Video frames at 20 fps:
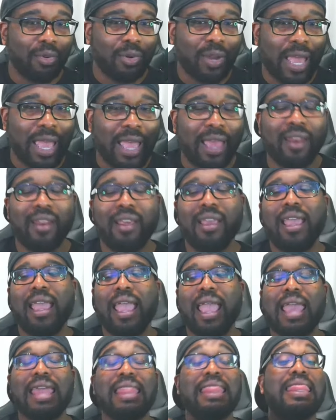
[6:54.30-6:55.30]
that
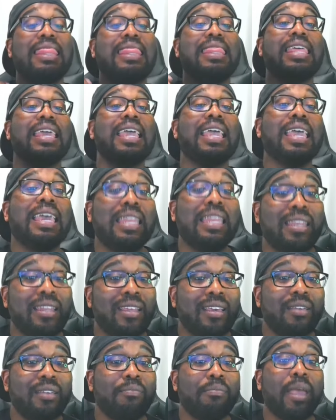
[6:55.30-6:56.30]
and then
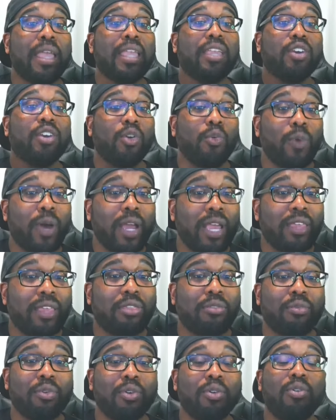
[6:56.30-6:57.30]
make your way
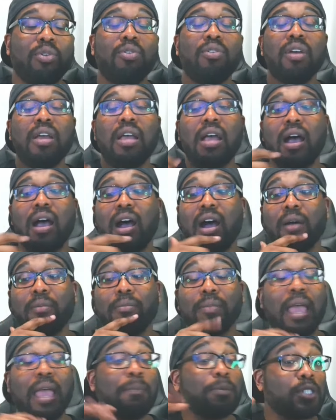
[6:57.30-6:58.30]
through.
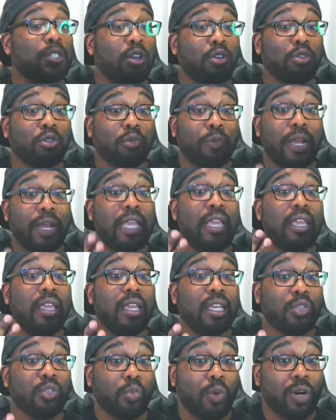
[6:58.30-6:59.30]
Episode 3
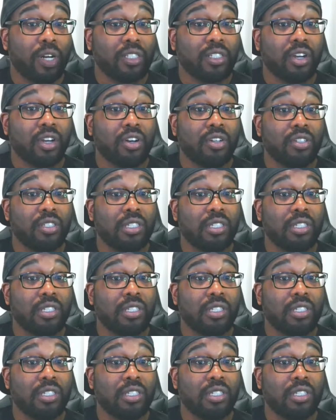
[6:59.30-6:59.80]
is where it turns